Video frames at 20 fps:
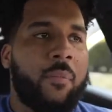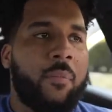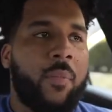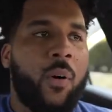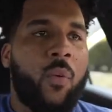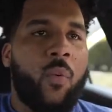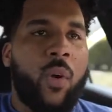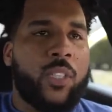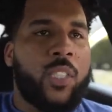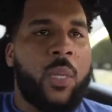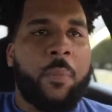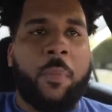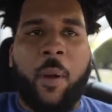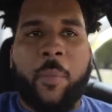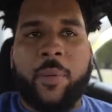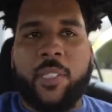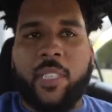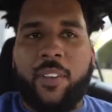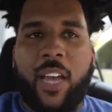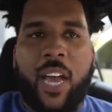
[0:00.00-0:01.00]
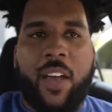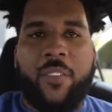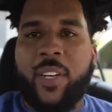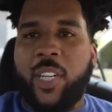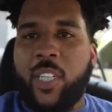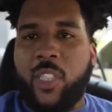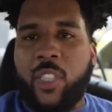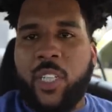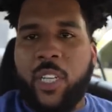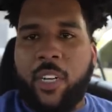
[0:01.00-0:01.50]
But what's the purpose of having
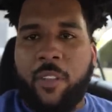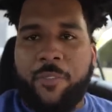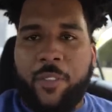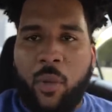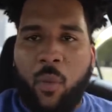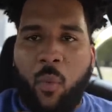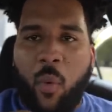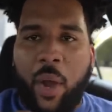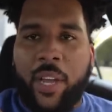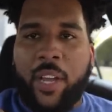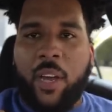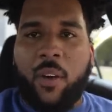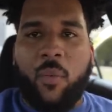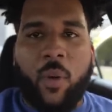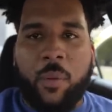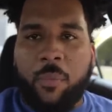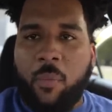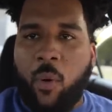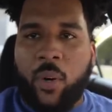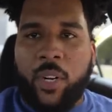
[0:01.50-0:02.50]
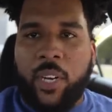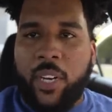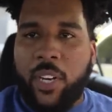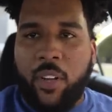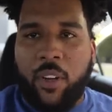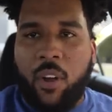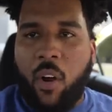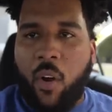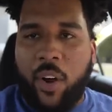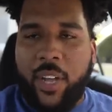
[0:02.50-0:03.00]
that shit if you wake up one morning and
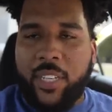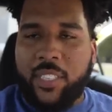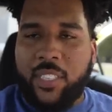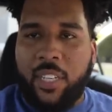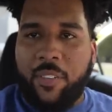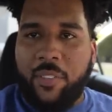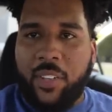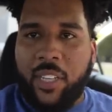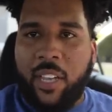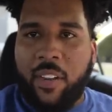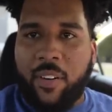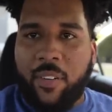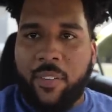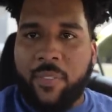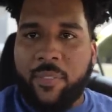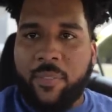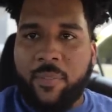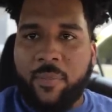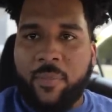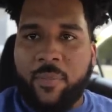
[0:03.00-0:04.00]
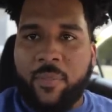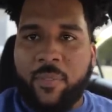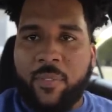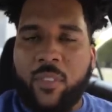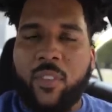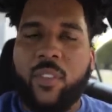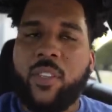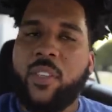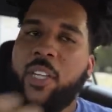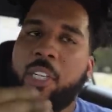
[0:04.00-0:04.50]
your car isn't even there?
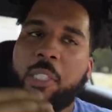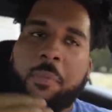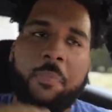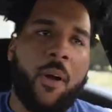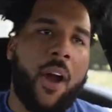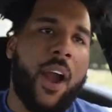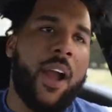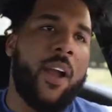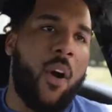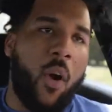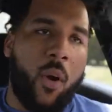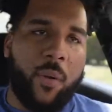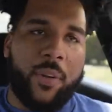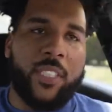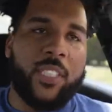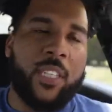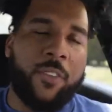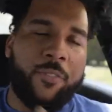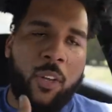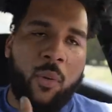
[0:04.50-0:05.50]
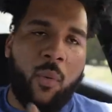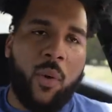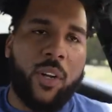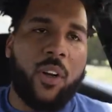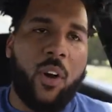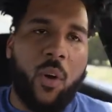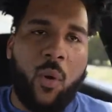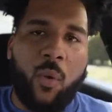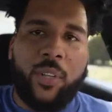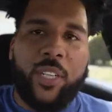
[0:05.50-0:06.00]
There's priorities. If you want
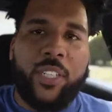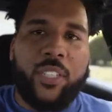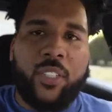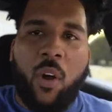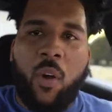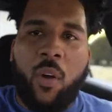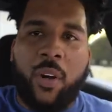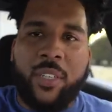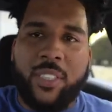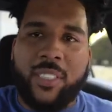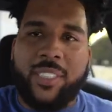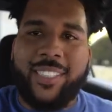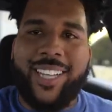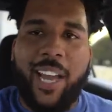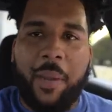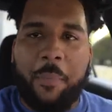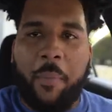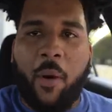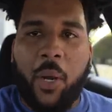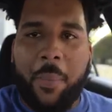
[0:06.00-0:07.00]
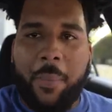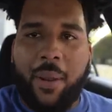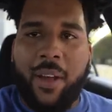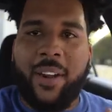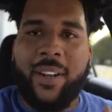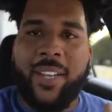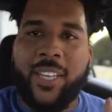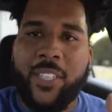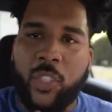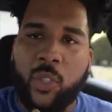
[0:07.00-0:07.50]
to own these cars, the sad part
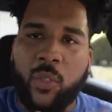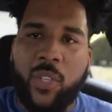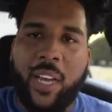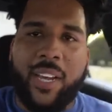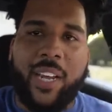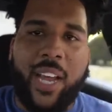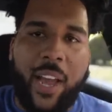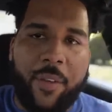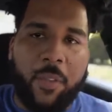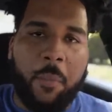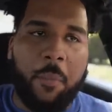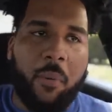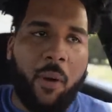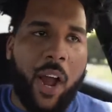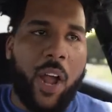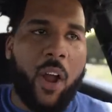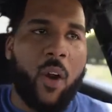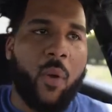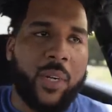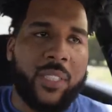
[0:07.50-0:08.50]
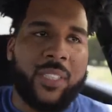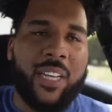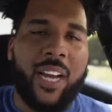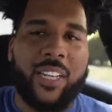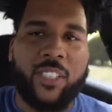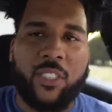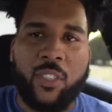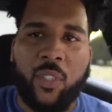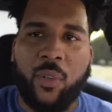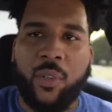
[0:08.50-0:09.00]
about it is you kind of have to
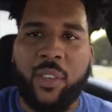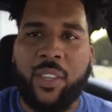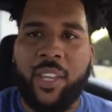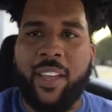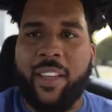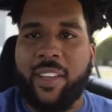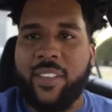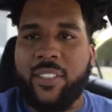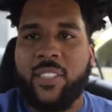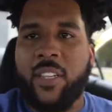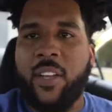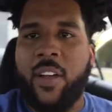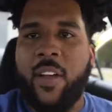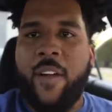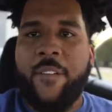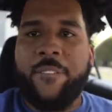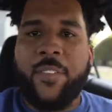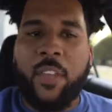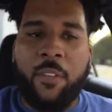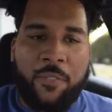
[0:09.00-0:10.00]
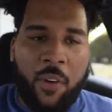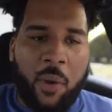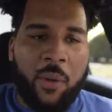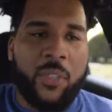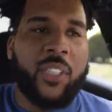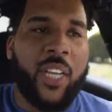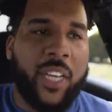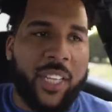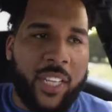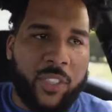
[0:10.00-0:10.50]
prioritize certain things the
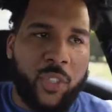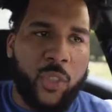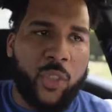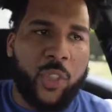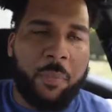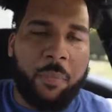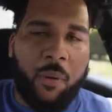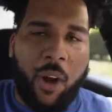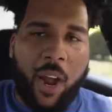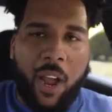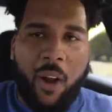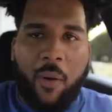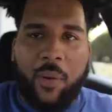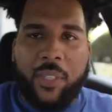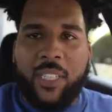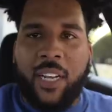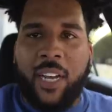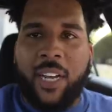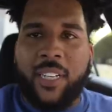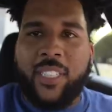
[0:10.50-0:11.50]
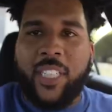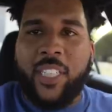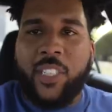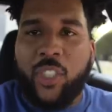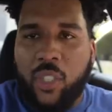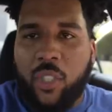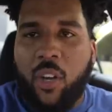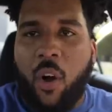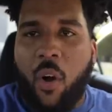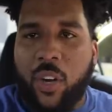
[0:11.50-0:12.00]
first thing that you should prioritize is
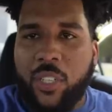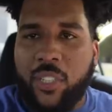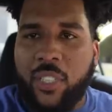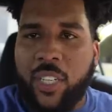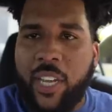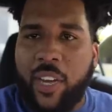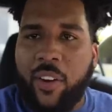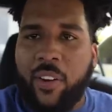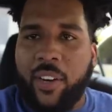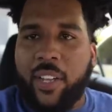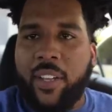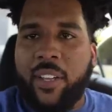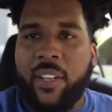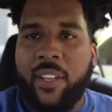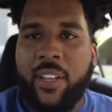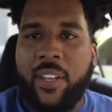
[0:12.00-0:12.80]
your car security.